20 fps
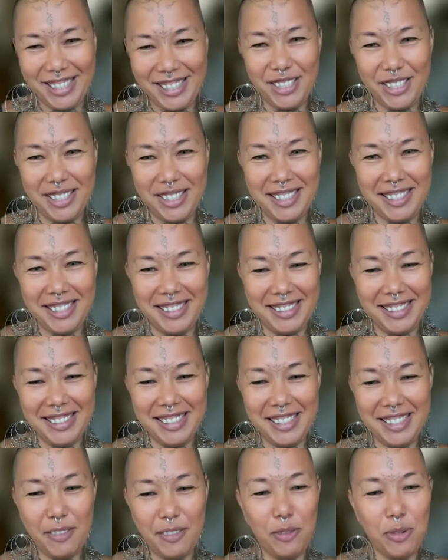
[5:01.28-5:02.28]
Let's
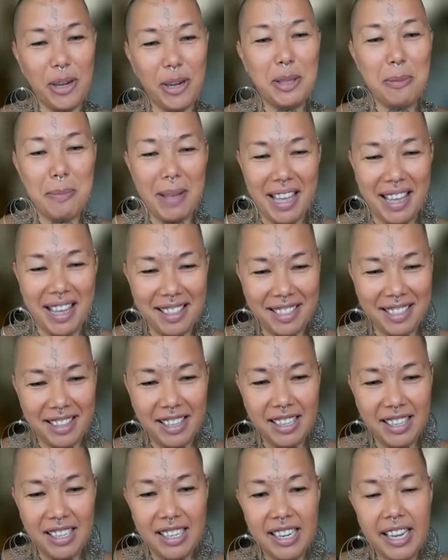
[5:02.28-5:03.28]
avoid the math.
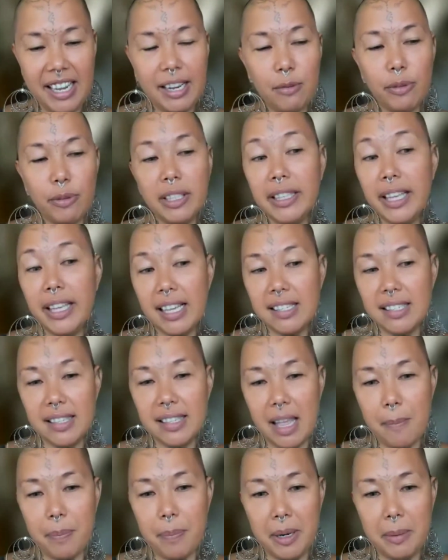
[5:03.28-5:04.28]
It really
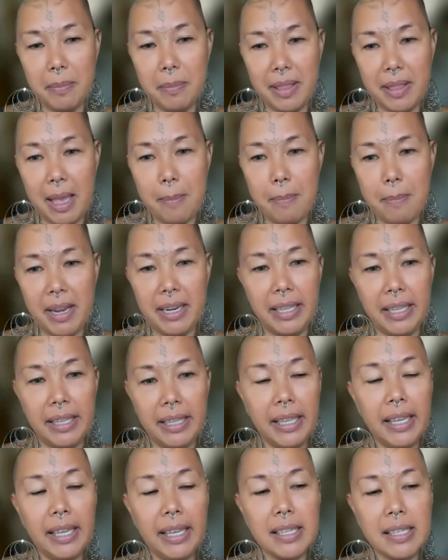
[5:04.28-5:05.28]
hasn't been that
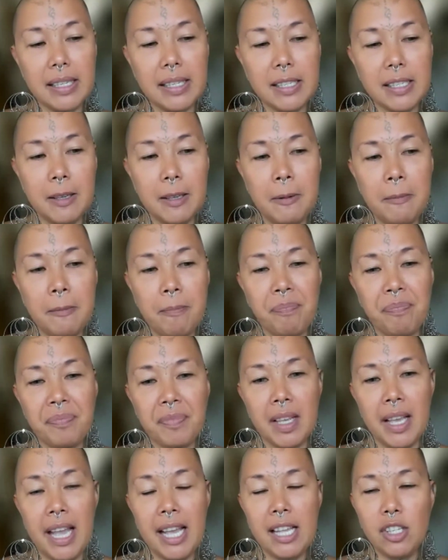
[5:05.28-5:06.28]
many years.
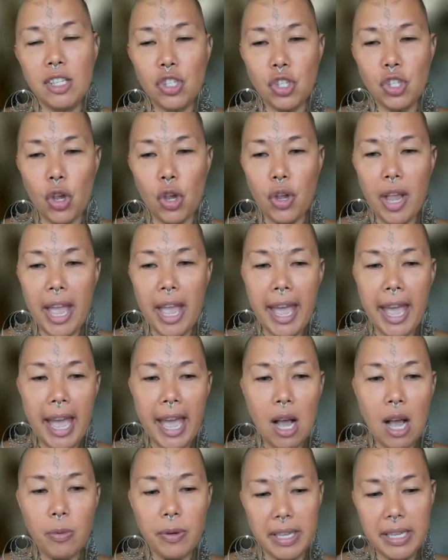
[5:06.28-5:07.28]
And so
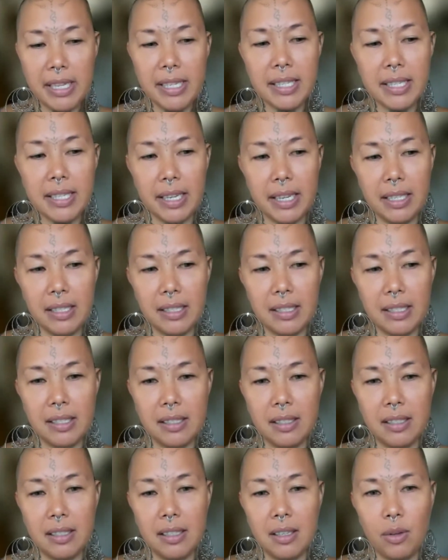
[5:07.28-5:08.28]
how is it
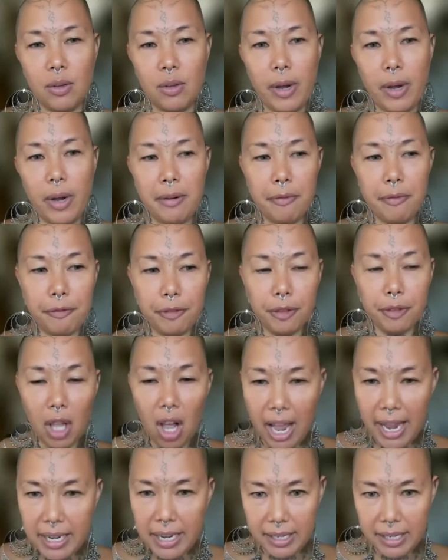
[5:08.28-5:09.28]
when
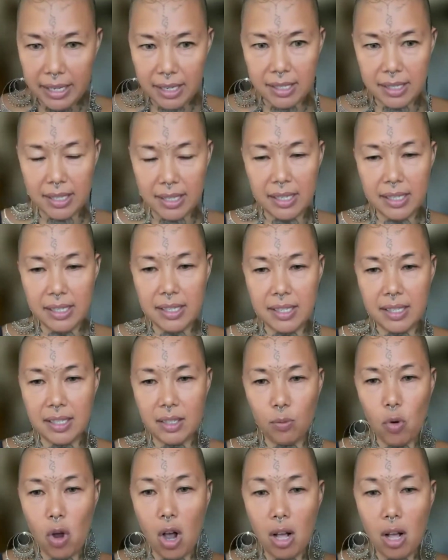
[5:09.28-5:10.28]
flight
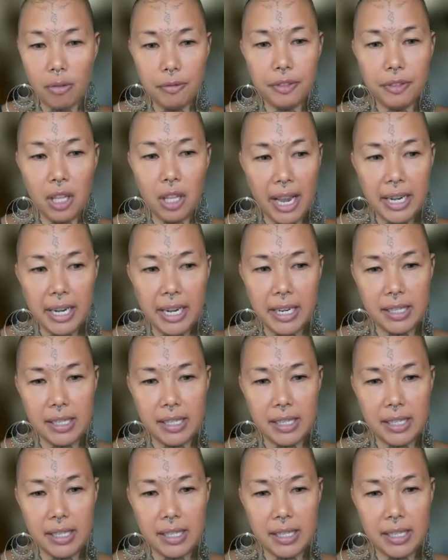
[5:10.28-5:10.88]
exists, while